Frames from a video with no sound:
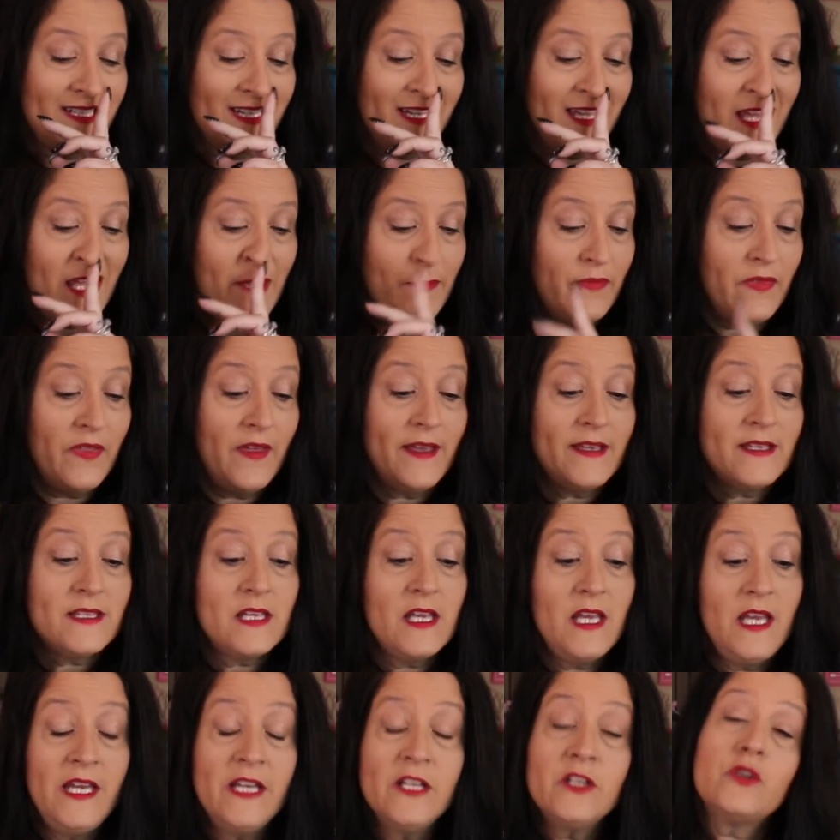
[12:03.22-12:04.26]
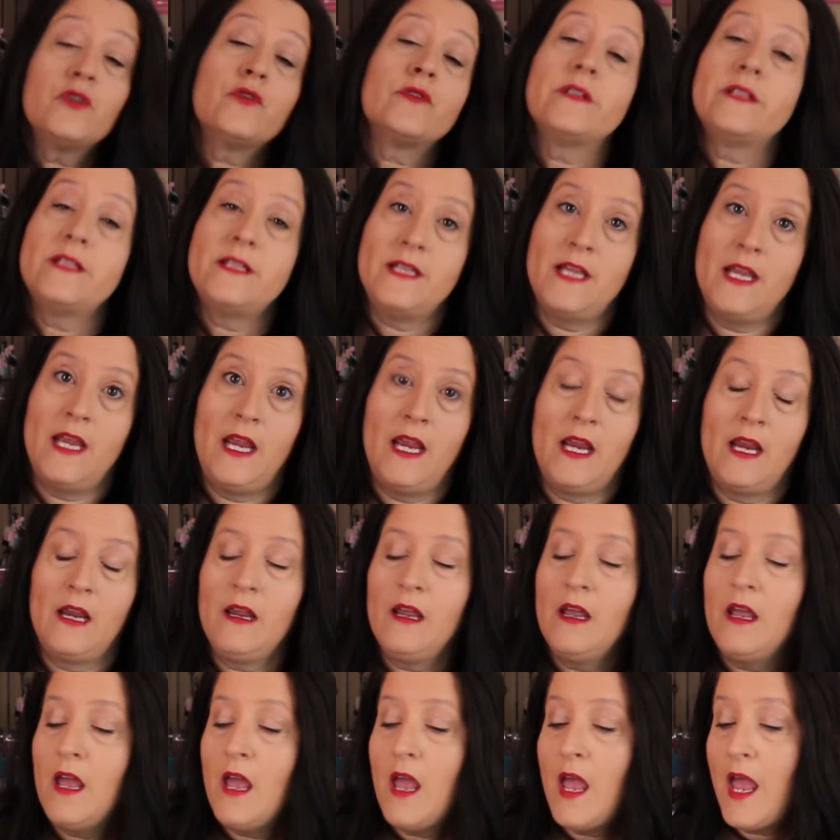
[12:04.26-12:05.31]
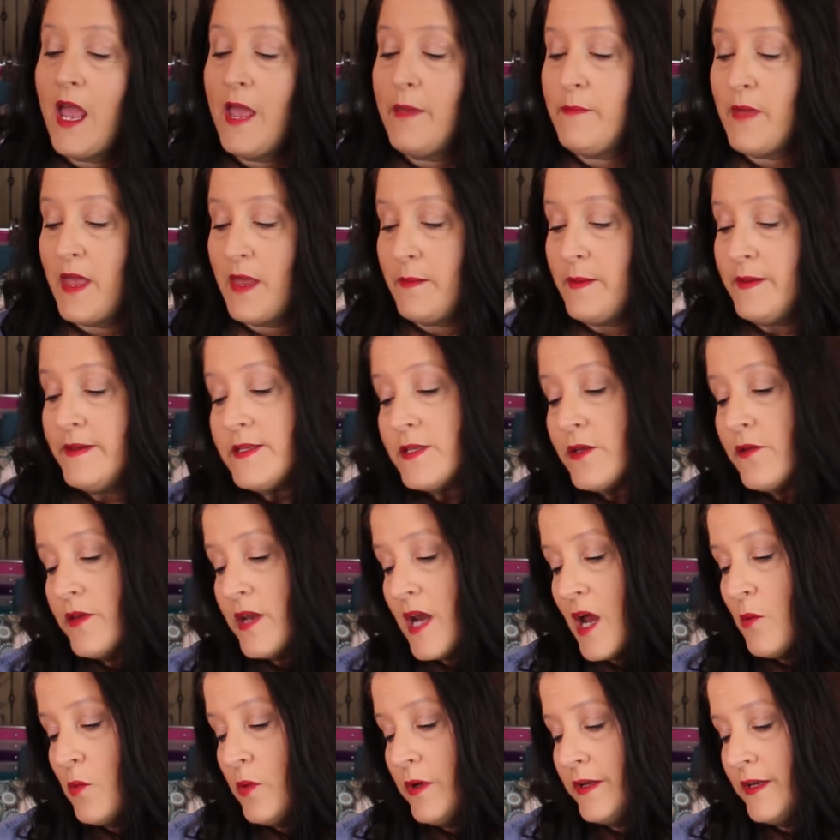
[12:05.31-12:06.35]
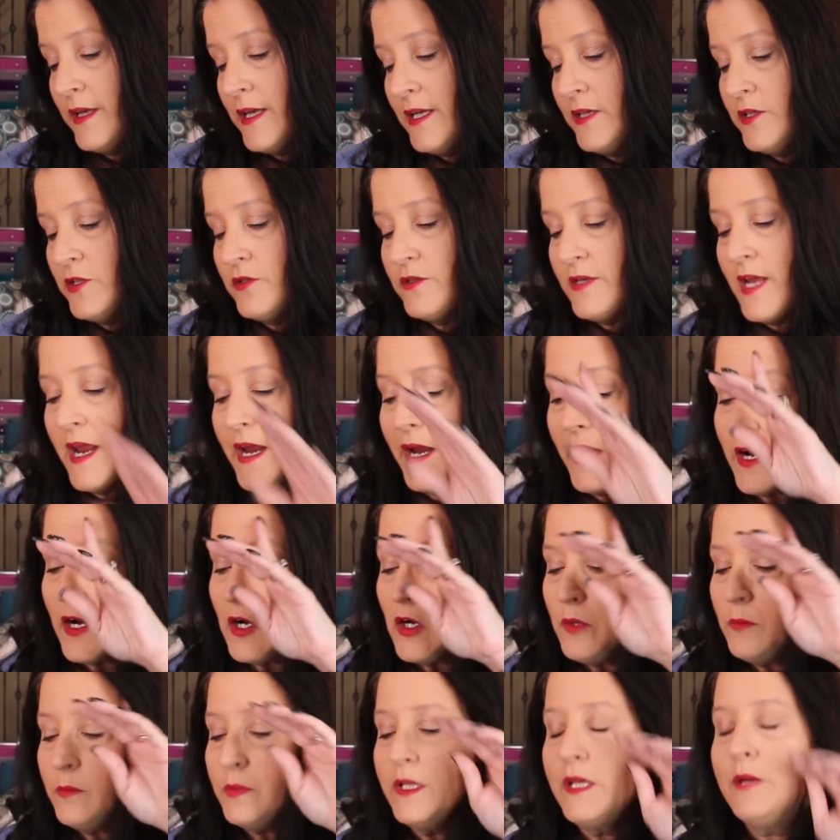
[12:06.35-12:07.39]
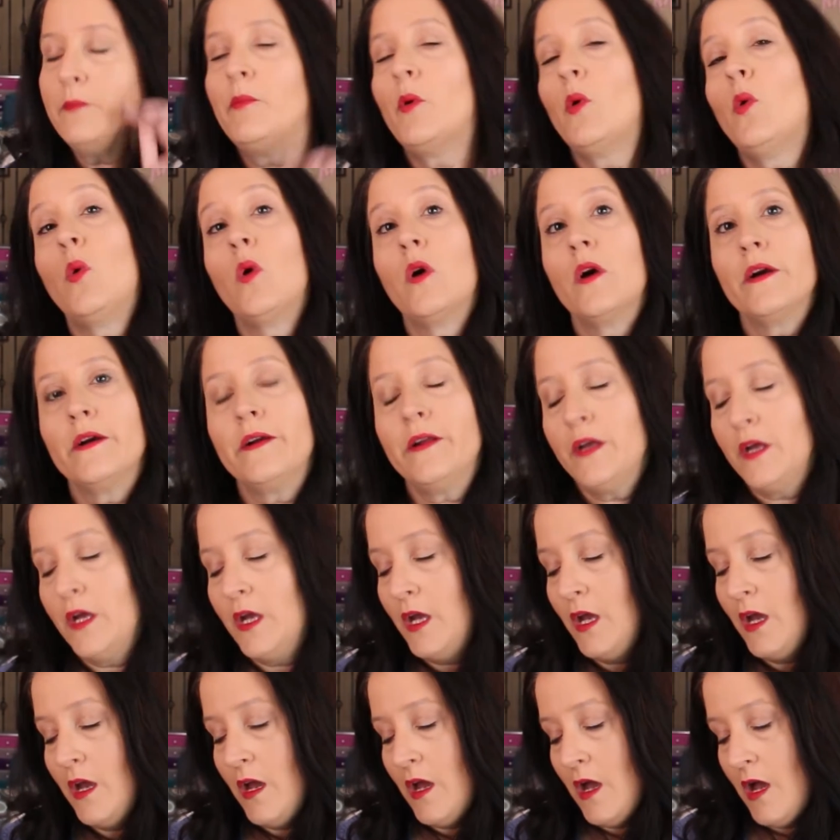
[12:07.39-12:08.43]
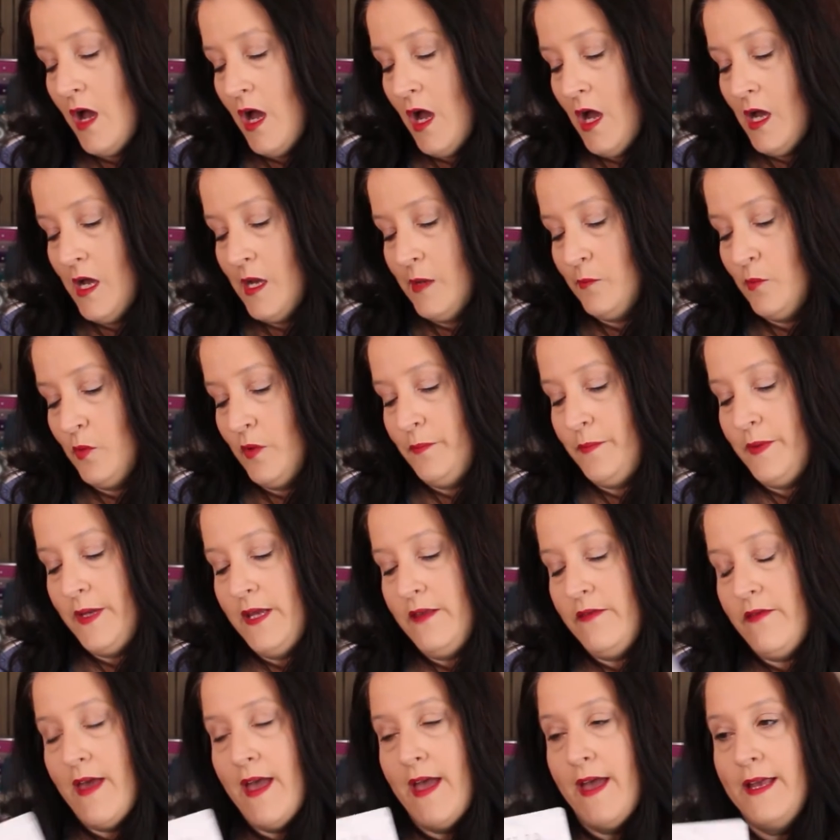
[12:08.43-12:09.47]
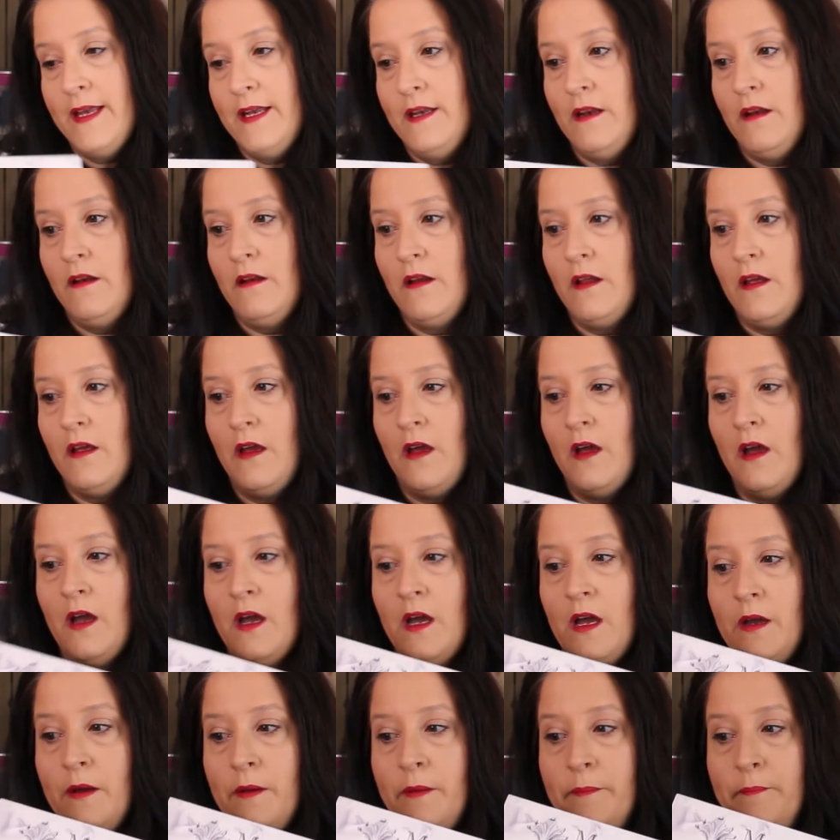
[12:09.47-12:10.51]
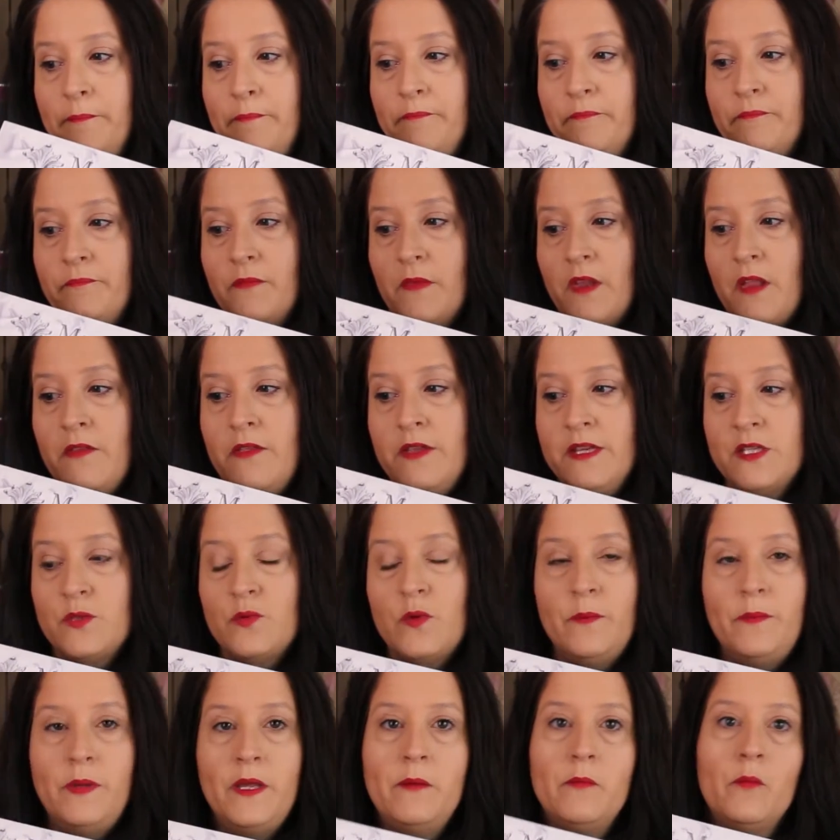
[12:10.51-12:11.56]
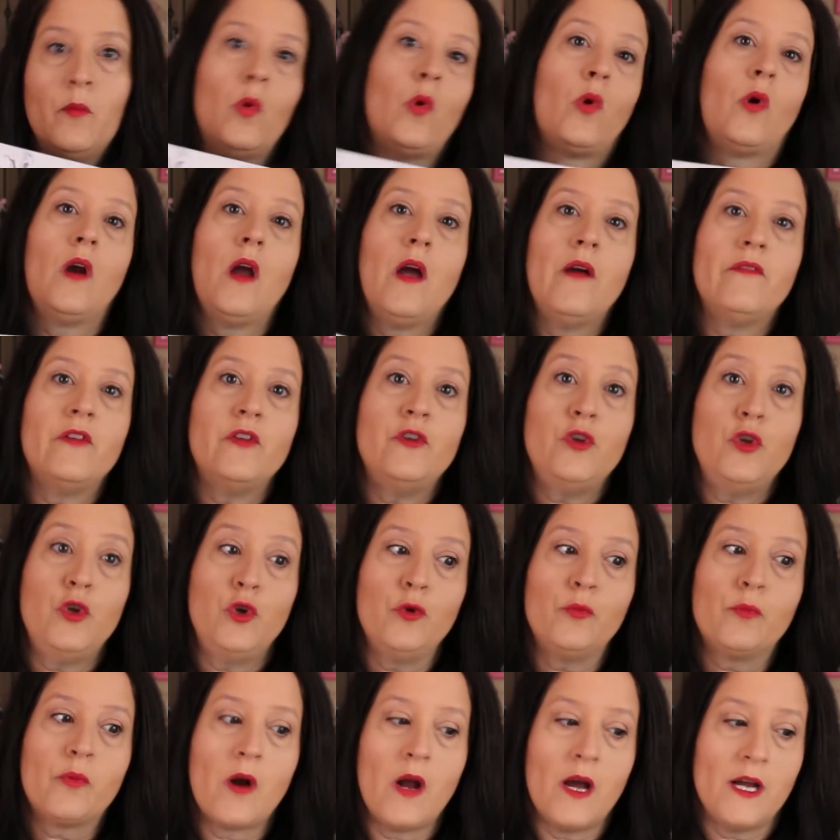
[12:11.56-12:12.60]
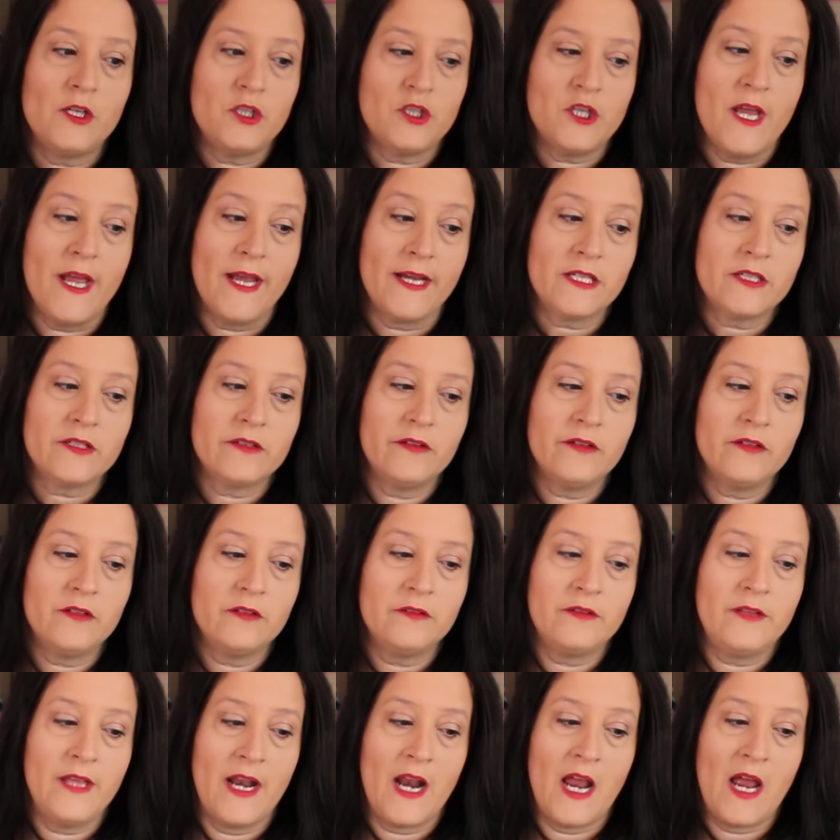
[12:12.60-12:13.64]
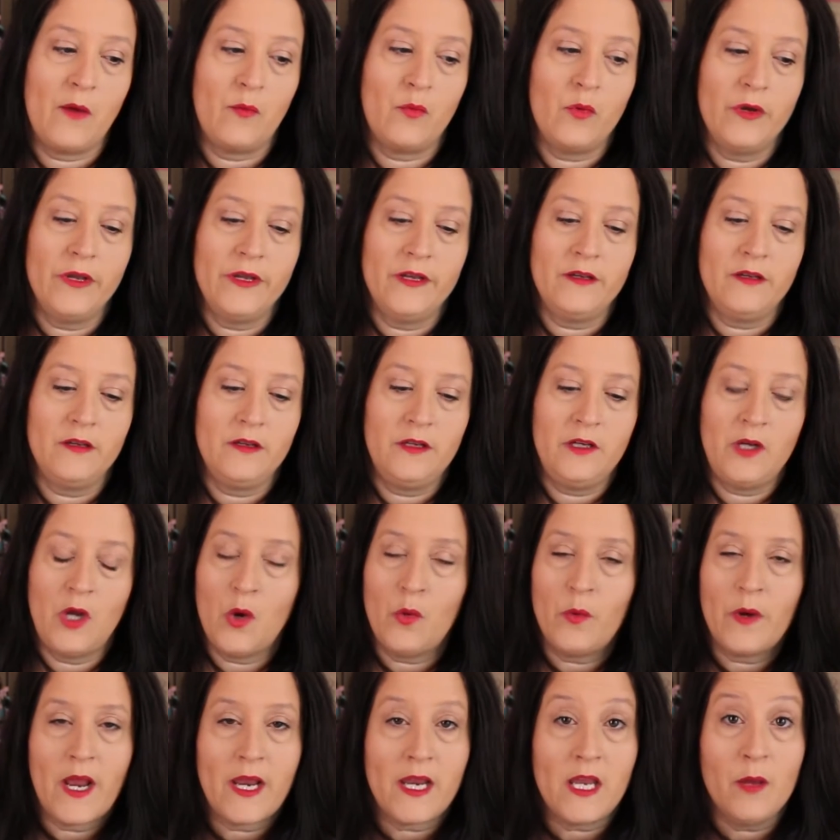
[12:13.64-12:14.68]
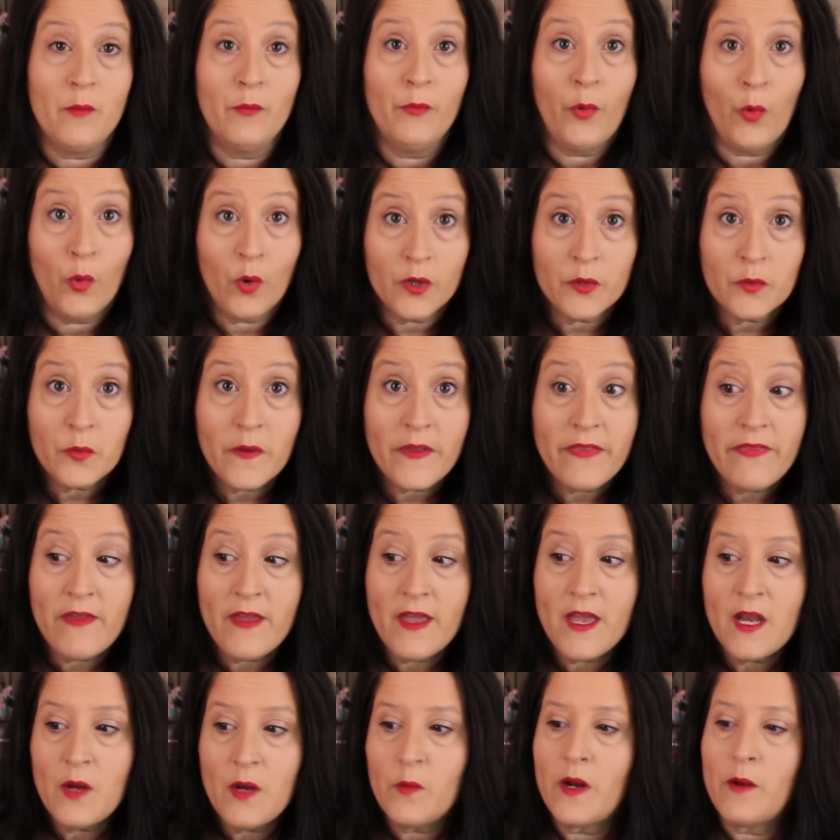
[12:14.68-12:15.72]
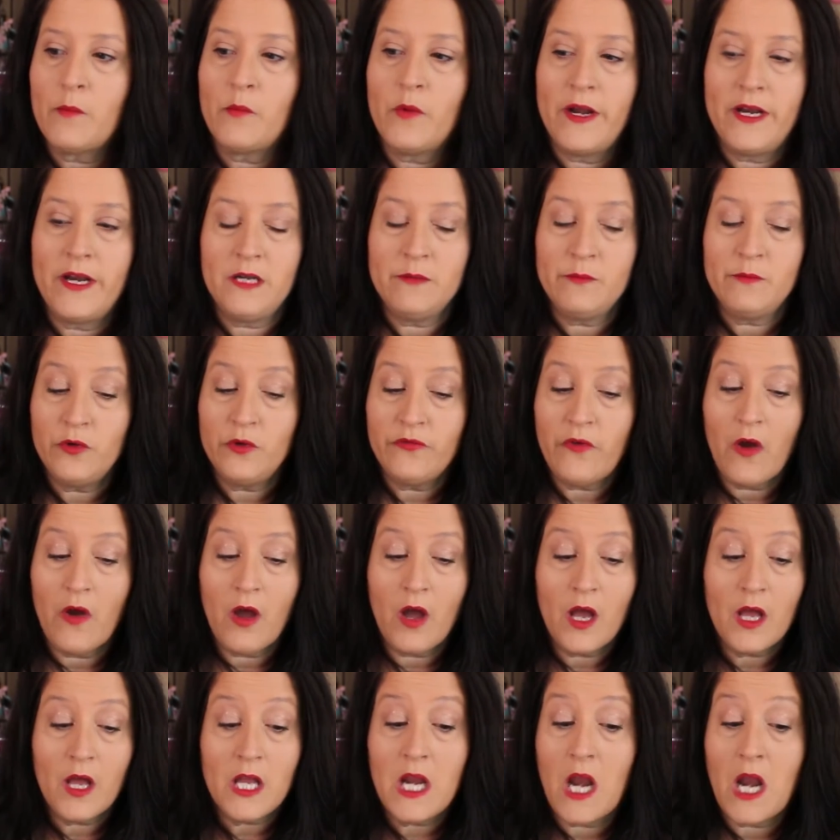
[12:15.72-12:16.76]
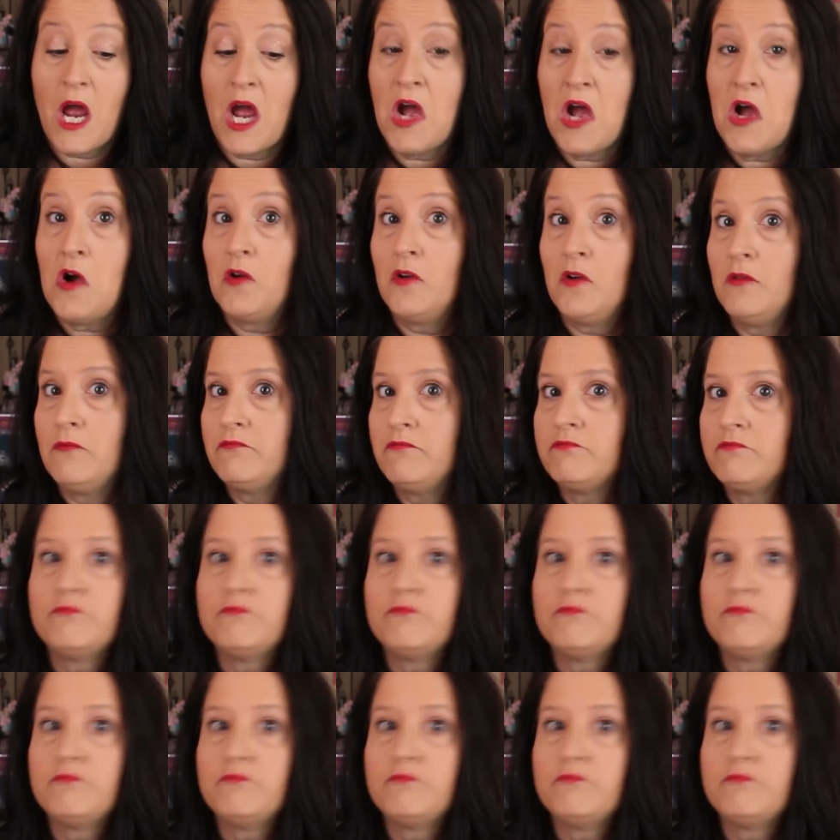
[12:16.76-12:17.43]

to keep things interesting and maybe so that I wouldn't get terribly bored would be that this would be more of a new project that I would, you know, when I get bored with it, when I'm ready to move on, I'll